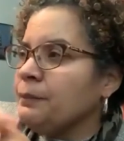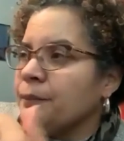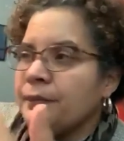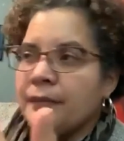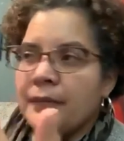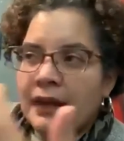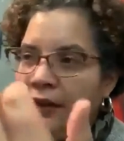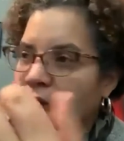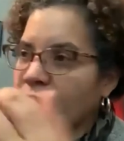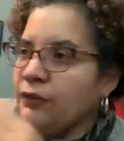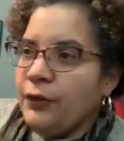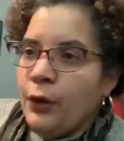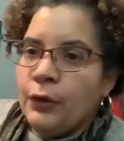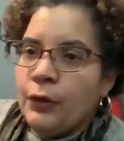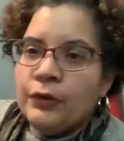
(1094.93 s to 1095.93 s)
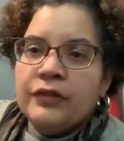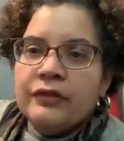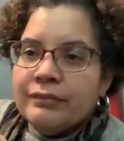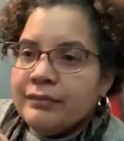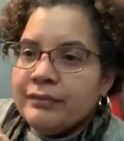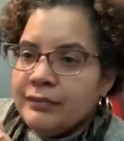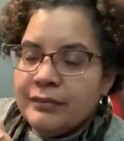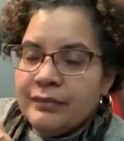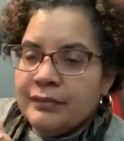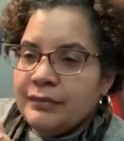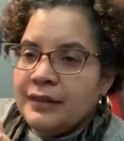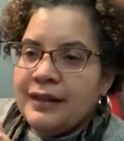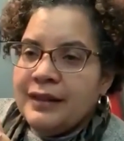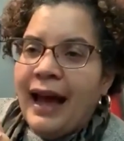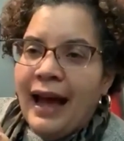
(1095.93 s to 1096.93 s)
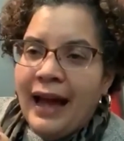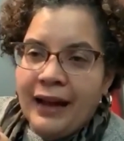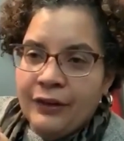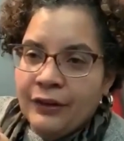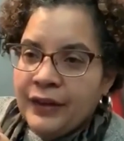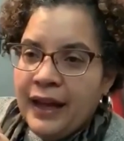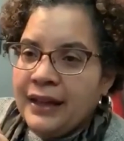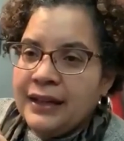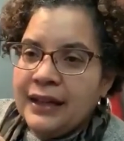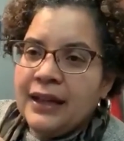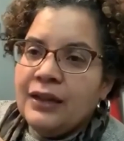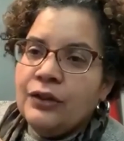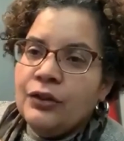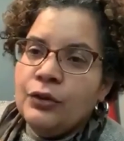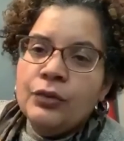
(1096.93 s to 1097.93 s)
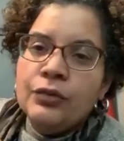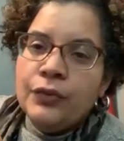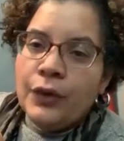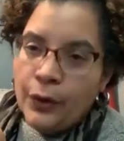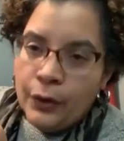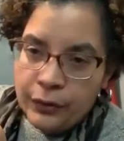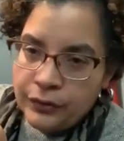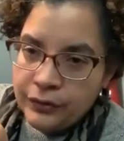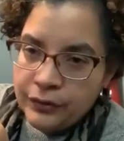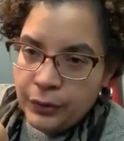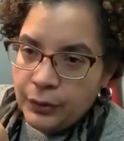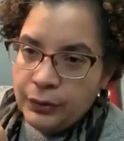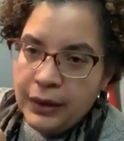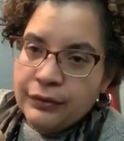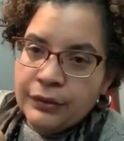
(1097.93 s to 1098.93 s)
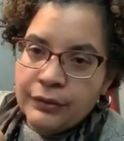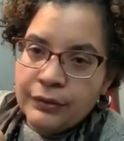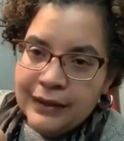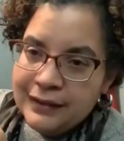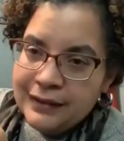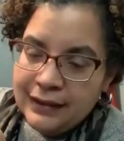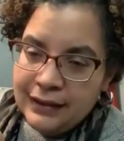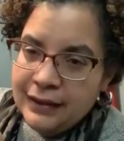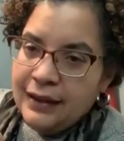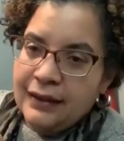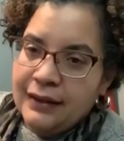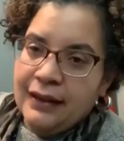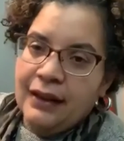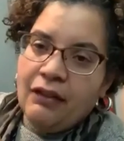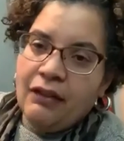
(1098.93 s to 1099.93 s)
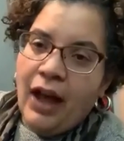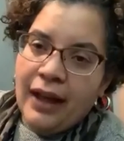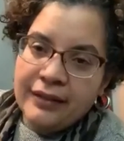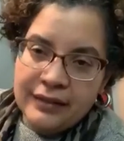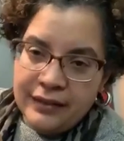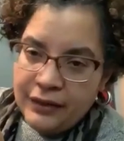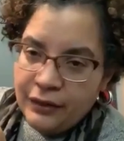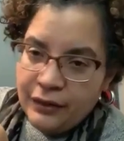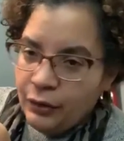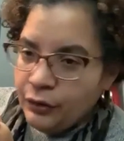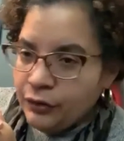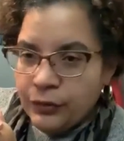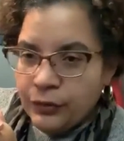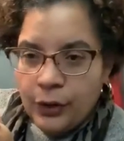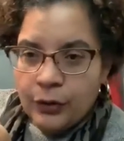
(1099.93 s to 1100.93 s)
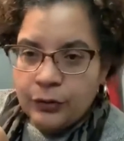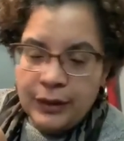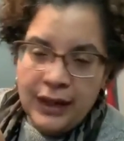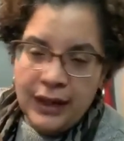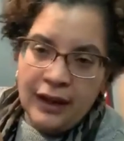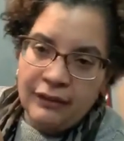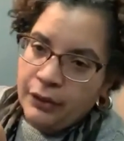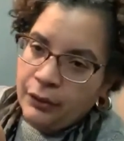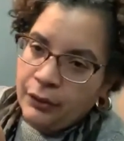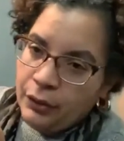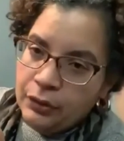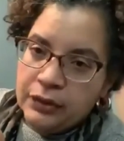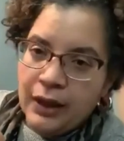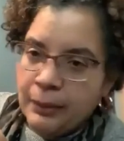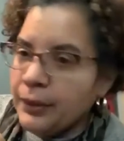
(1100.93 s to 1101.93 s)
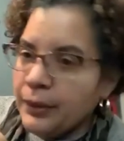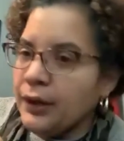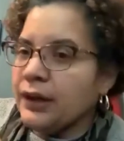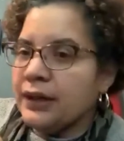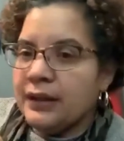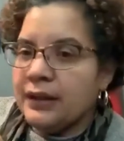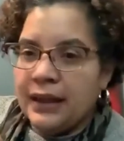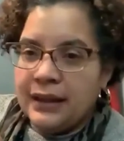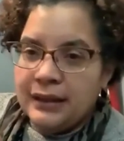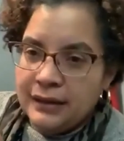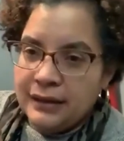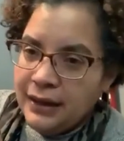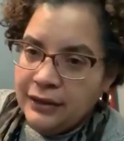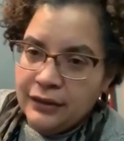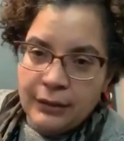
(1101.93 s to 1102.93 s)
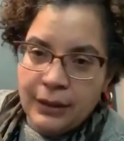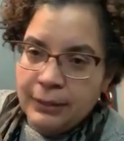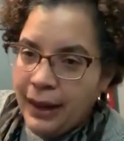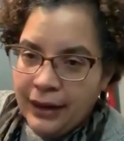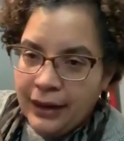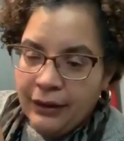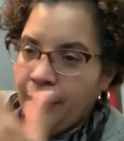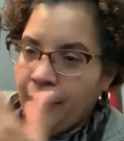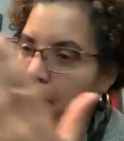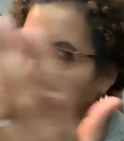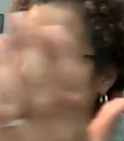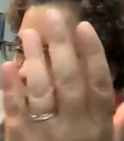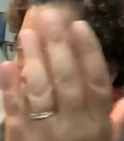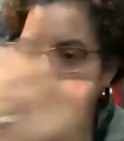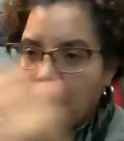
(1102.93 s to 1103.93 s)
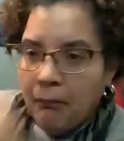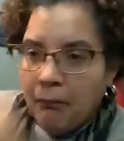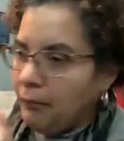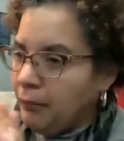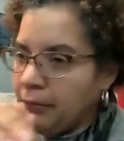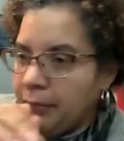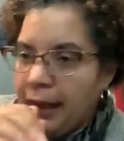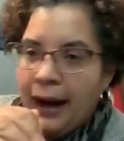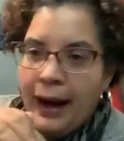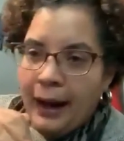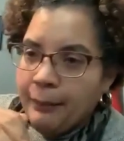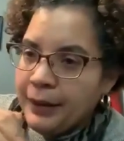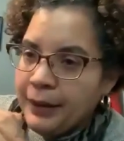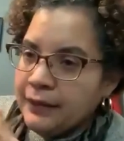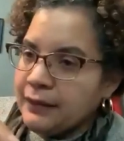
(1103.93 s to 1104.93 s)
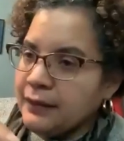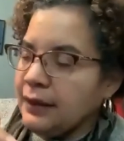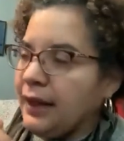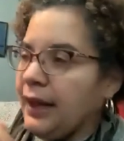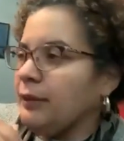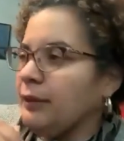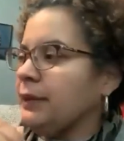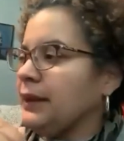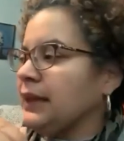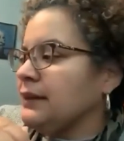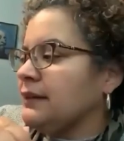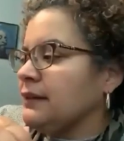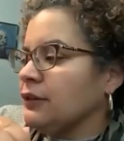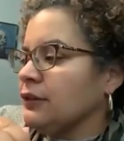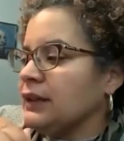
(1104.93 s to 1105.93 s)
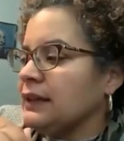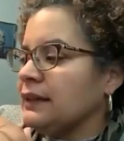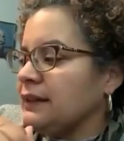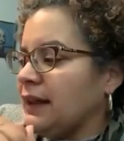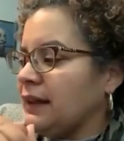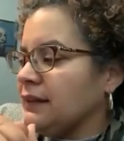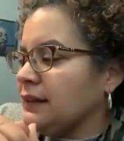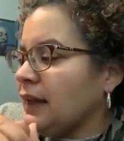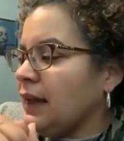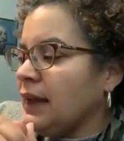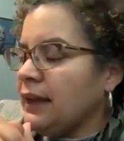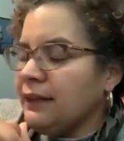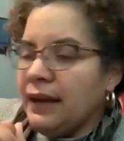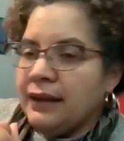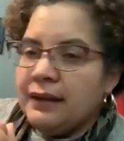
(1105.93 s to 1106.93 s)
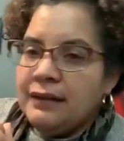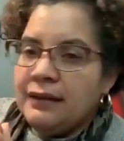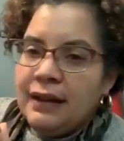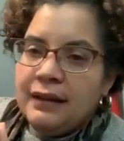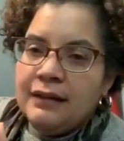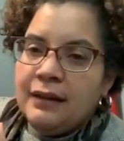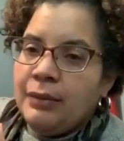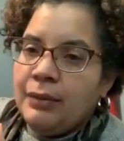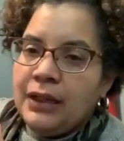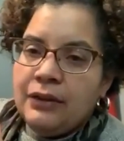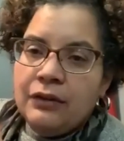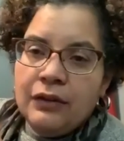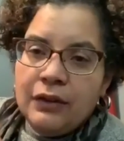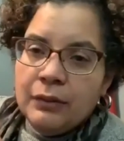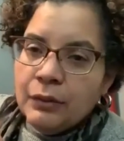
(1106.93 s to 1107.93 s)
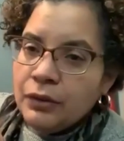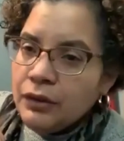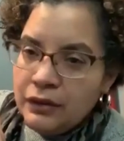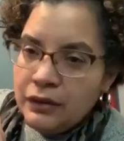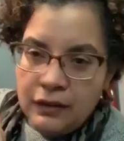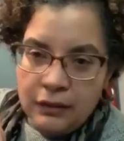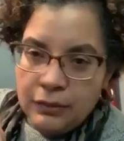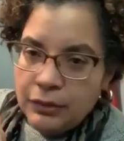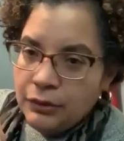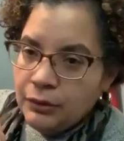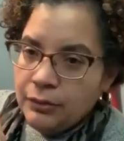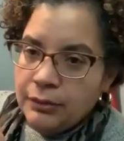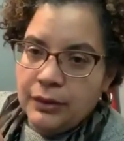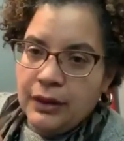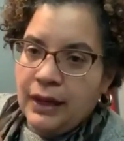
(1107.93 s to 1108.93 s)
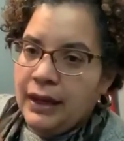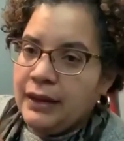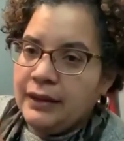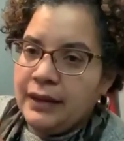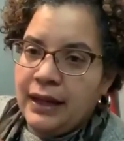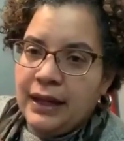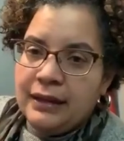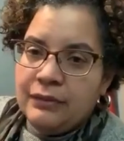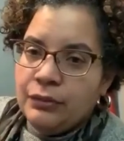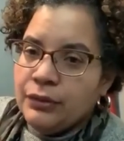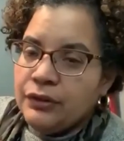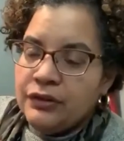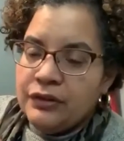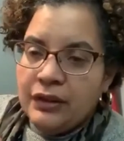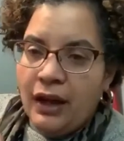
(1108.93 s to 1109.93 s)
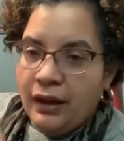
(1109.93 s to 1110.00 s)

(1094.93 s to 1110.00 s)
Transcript: their phone died or they had to get a new phone for whatever reason, and then they lost their old phone. We have their old number and they didn't get the reminder. That happens. It can be as serious as they had to take somebody to the emergency room and they were stuck,